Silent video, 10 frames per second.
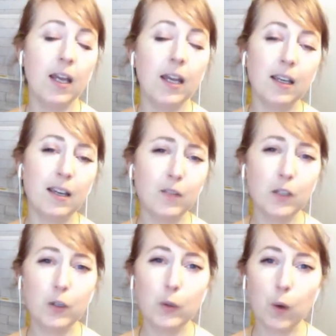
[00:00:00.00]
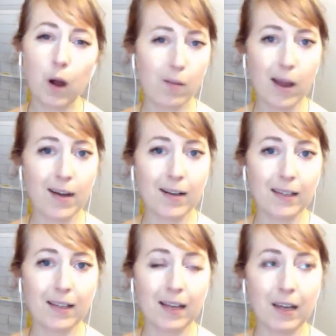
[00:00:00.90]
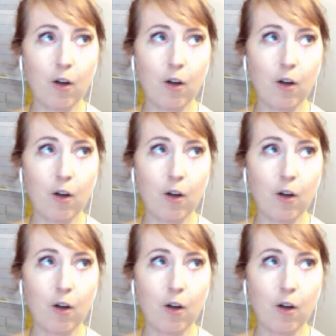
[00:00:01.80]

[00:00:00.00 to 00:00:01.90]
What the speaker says: it gives you automatically like